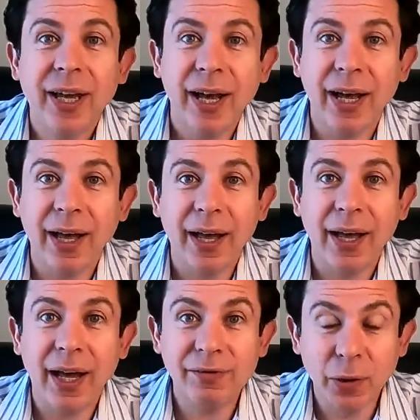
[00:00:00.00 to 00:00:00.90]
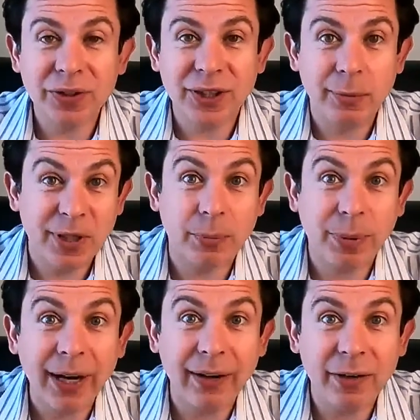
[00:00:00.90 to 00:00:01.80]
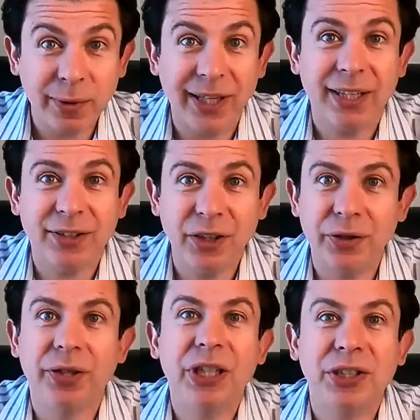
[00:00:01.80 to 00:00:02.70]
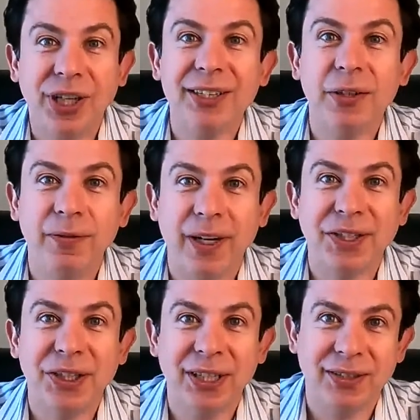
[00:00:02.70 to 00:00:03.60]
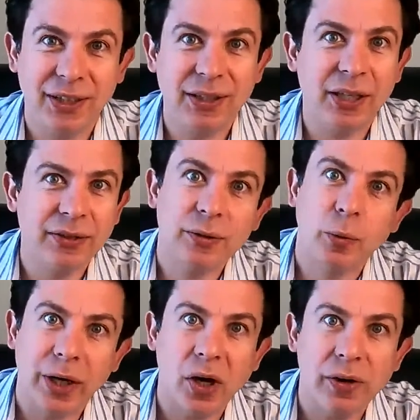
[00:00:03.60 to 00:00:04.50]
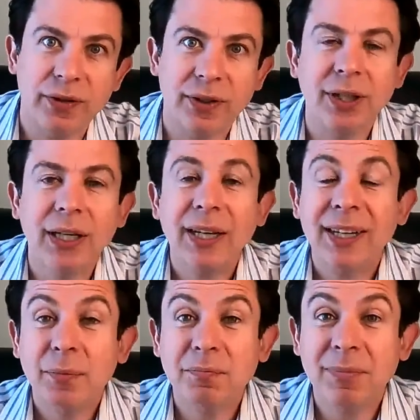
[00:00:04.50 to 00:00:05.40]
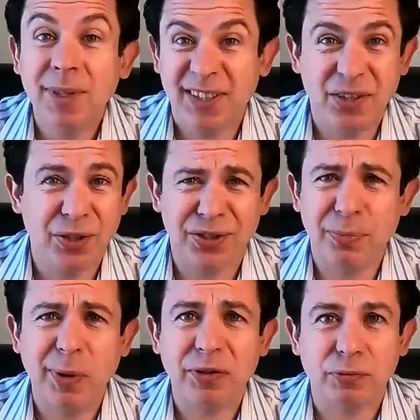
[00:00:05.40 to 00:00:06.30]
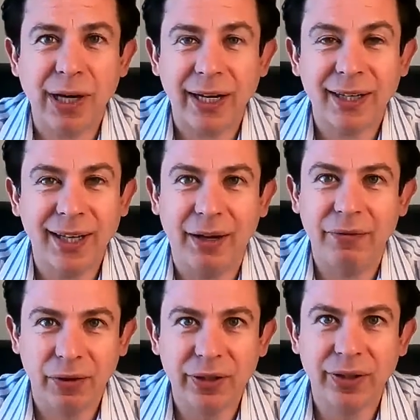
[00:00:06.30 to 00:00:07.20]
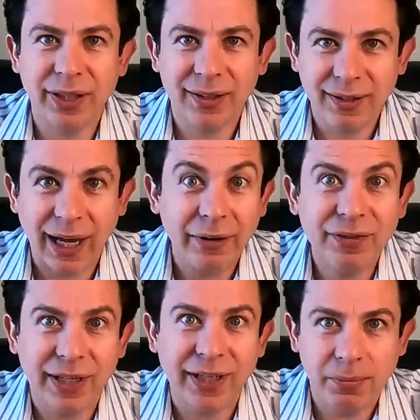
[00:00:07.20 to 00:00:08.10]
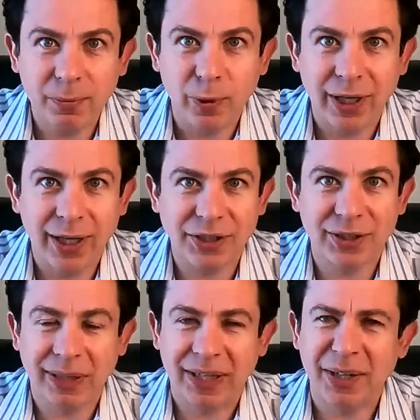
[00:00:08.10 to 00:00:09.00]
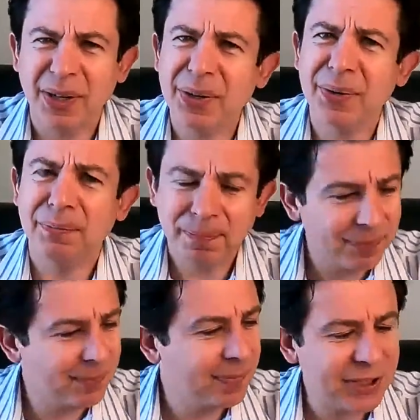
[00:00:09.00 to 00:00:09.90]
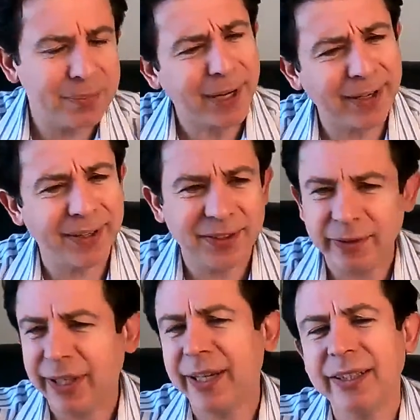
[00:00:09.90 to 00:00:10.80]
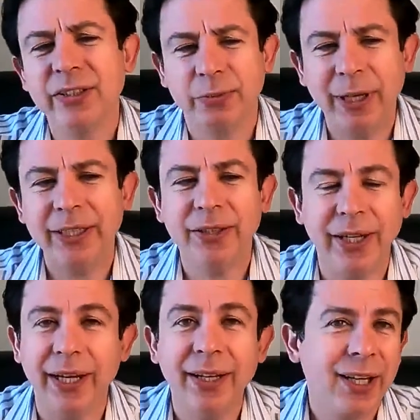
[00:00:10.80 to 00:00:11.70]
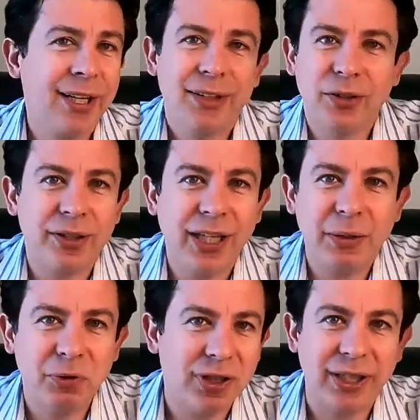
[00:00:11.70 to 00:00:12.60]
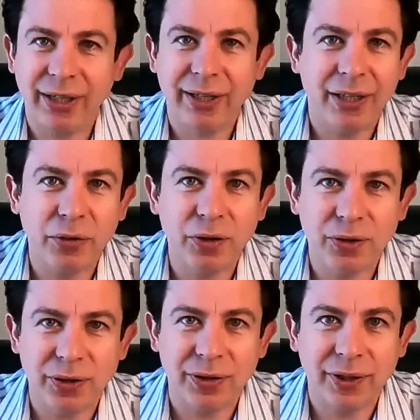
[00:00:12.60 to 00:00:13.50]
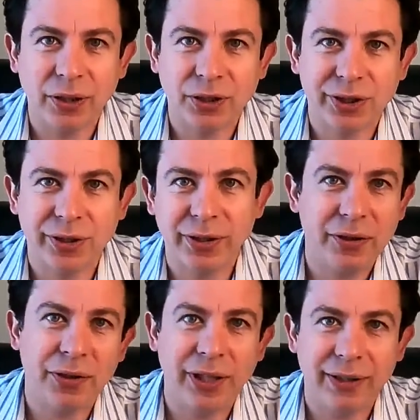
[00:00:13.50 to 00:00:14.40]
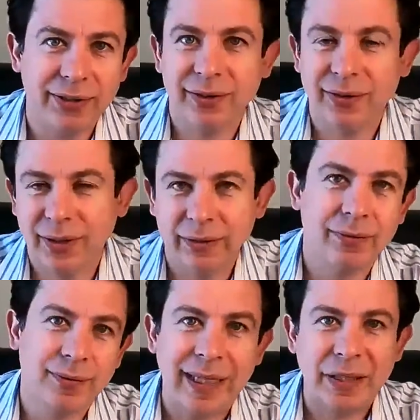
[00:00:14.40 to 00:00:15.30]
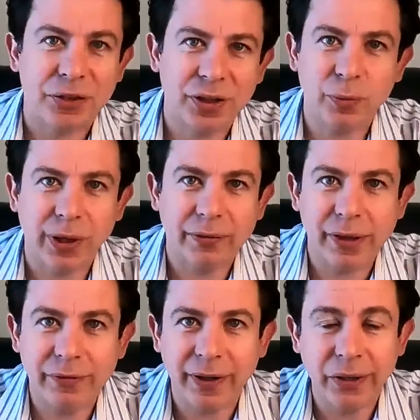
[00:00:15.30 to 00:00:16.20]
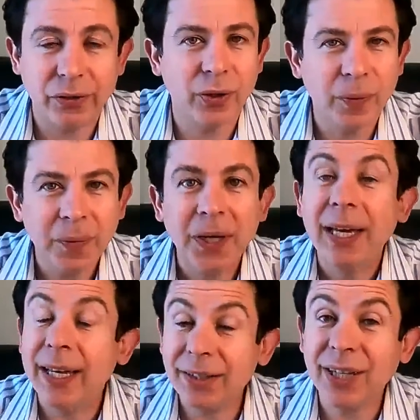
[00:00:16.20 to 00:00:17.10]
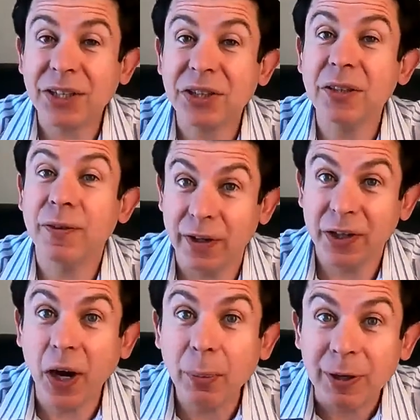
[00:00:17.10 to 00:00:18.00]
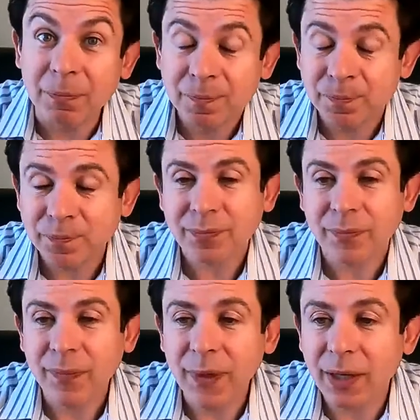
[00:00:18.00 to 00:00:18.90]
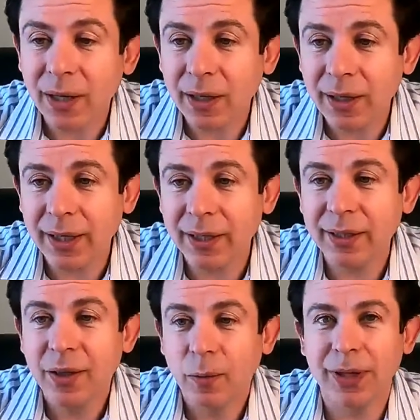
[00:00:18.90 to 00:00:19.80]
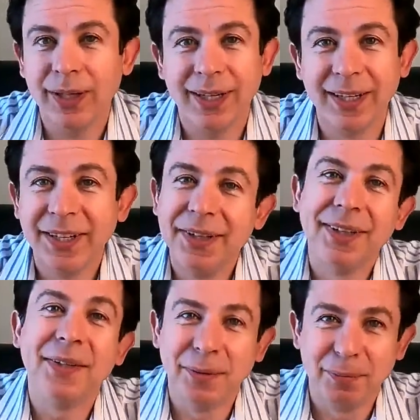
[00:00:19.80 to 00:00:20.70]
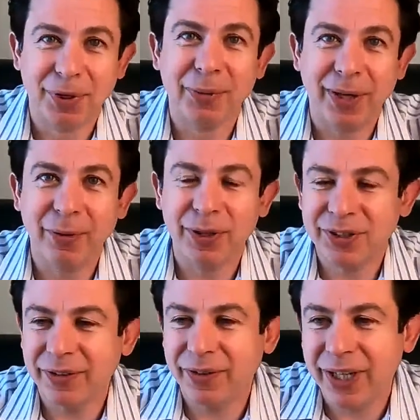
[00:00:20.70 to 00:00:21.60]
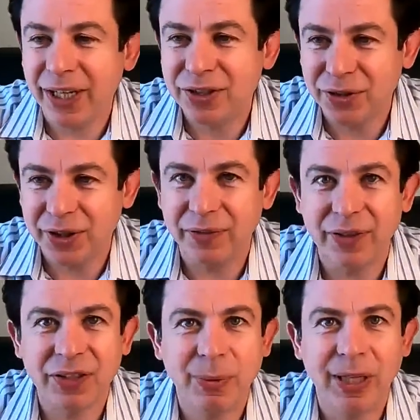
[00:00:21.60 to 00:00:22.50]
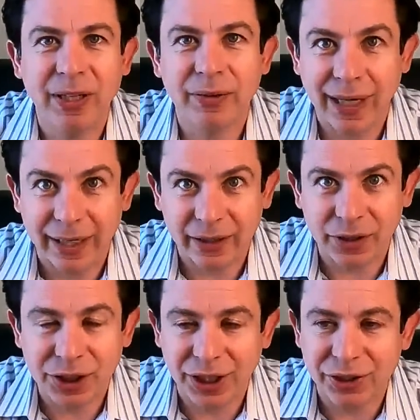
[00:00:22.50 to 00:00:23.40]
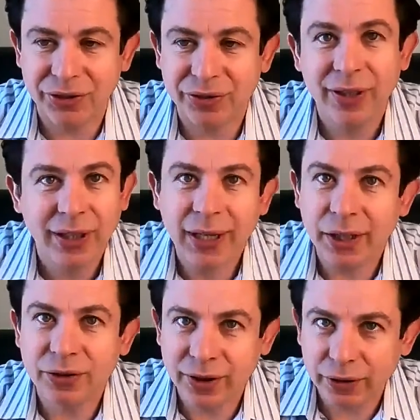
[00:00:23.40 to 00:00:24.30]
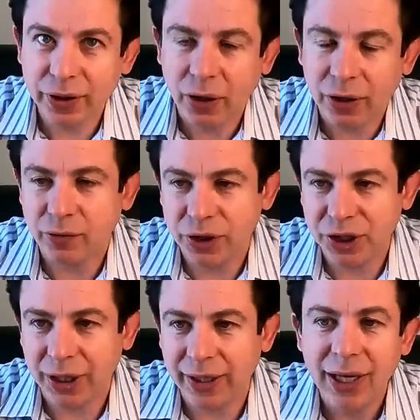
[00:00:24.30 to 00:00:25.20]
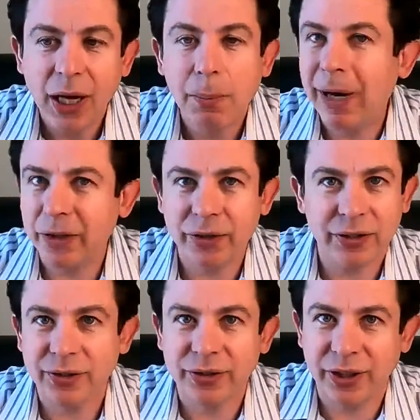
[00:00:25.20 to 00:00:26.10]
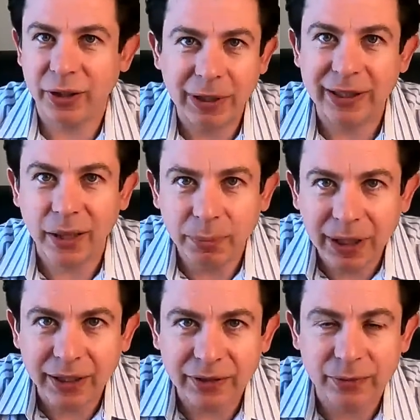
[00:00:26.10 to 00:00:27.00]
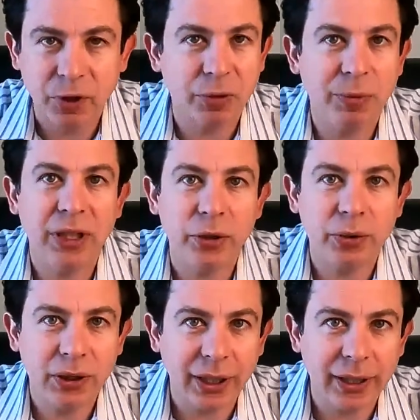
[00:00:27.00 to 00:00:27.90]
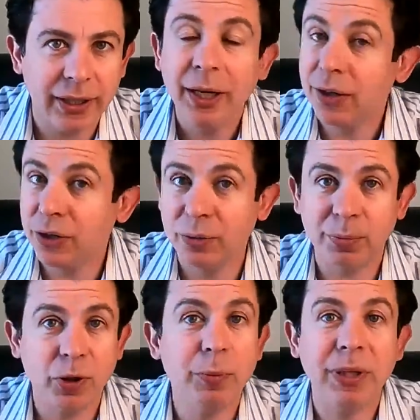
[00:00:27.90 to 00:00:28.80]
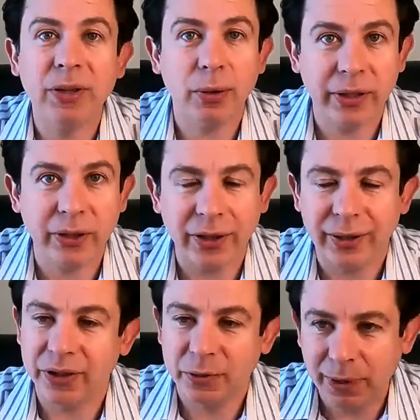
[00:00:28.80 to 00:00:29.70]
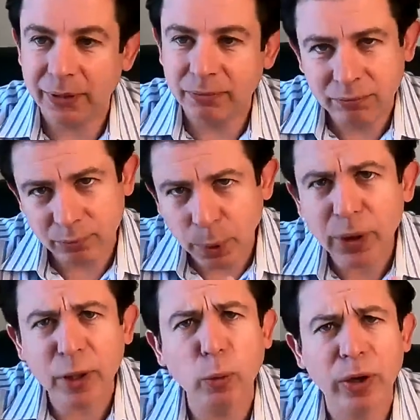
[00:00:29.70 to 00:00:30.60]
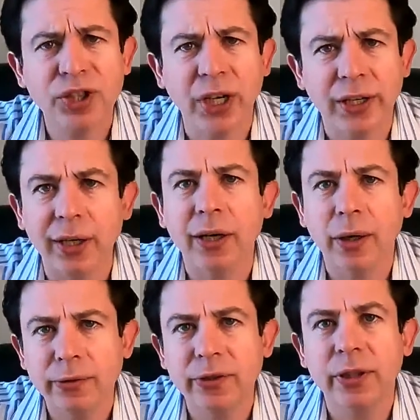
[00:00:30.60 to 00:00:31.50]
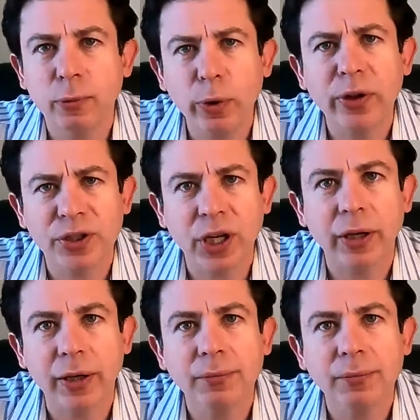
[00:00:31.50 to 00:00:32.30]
I've noticed that Mr. Pirate, when he gets a urinary tract infection, as he does quite often, his urine smells rank. And I've done it where I'm like, oh, Mr. Pirate, it's getting a little smelly today. So I take him to a clinic, I do urine culture and urinalysis and treat whatever I find. So it is actually fairly common. And while you would probably want to avoid sniffing a cat's urine if the smell radically changes, it certainly calls for a check. Might not necessarily mean diabetes, could mean a UTI, could be totally innocuous, but probably worth checking, I would say, worth checking.